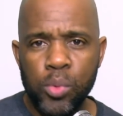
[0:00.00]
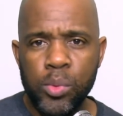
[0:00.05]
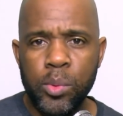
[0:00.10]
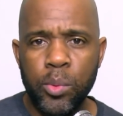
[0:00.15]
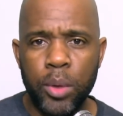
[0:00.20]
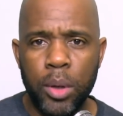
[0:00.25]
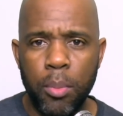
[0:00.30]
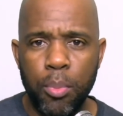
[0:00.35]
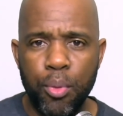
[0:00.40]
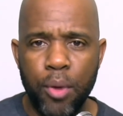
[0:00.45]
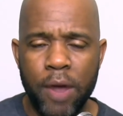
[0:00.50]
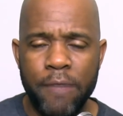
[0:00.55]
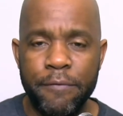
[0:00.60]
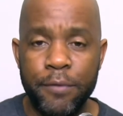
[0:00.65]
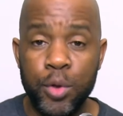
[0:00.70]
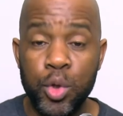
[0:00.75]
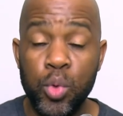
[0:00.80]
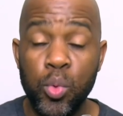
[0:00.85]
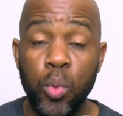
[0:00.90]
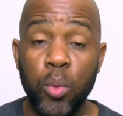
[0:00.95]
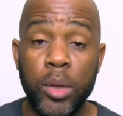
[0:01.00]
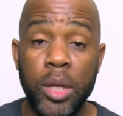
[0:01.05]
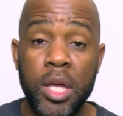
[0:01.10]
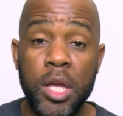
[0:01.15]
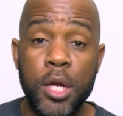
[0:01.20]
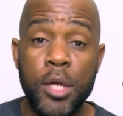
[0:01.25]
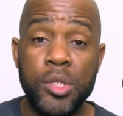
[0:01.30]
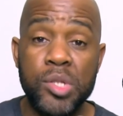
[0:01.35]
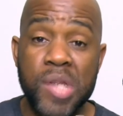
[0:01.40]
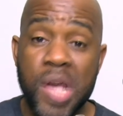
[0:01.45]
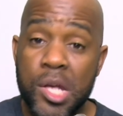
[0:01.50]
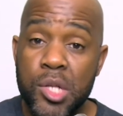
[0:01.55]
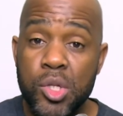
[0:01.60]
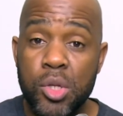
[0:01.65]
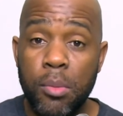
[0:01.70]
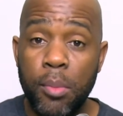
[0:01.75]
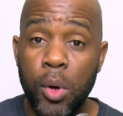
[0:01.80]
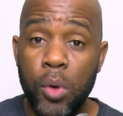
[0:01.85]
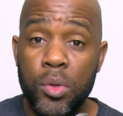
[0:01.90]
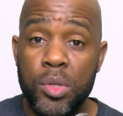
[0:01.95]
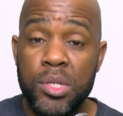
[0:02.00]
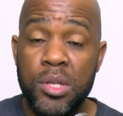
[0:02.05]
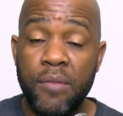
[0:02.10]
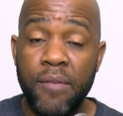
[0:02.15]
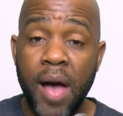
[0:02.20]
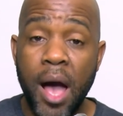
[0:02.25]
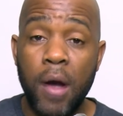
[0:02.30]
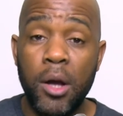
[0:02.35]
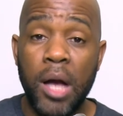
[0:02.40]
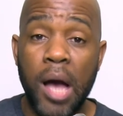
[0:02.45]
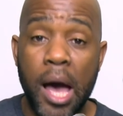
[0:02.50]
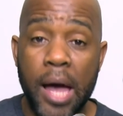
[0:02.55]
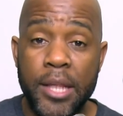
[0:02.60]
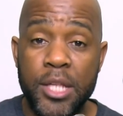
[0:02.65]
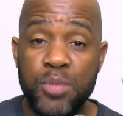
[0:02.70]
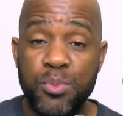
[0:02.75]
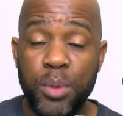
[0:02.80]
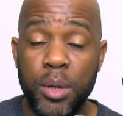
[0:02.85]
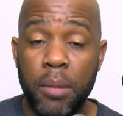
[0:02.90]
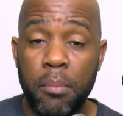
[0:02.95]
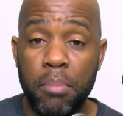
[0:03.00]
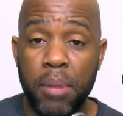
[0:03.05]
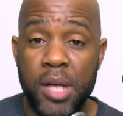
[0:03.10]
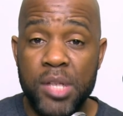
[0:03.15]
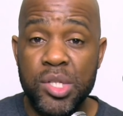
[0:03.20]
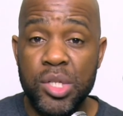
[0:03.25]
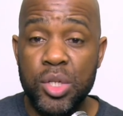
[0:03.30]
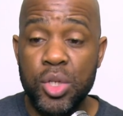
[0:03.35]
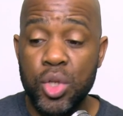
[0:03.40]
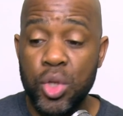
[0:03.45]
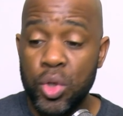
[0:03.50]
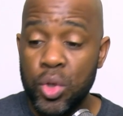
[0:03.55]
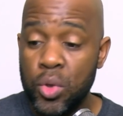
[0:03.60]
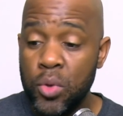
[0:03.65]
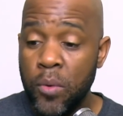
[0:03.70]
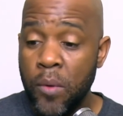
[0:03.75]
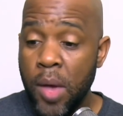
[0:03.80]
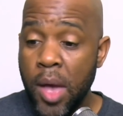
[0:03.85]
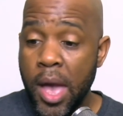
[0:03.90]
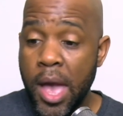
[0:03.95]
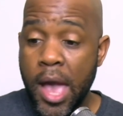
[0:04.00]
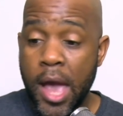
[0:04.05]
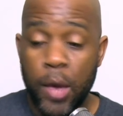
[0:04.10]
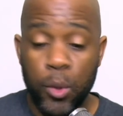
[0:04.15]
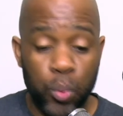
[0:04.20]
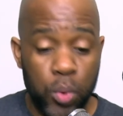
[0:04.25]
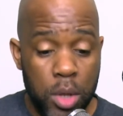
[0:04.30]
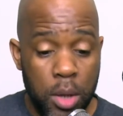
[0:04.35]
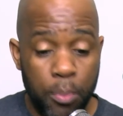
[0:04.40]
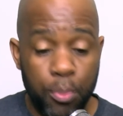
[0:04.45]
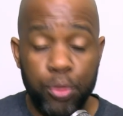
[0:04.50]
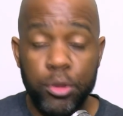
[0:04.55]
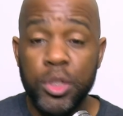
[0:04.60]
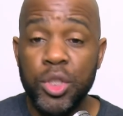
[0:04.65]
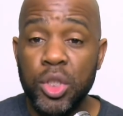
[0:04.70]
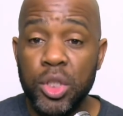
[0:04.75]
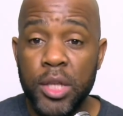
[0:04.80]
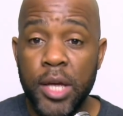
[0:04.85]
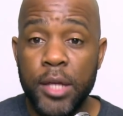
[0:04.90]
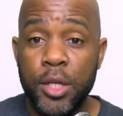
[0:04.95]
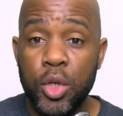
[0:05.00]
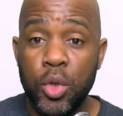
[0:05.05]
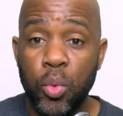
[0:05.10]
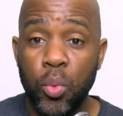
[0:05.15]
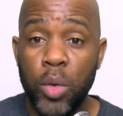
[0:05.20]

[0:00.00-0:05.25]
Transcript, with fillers: We want to pray for you. We want to hear testimonies of how God has been a blessing to you, and we appreciate you.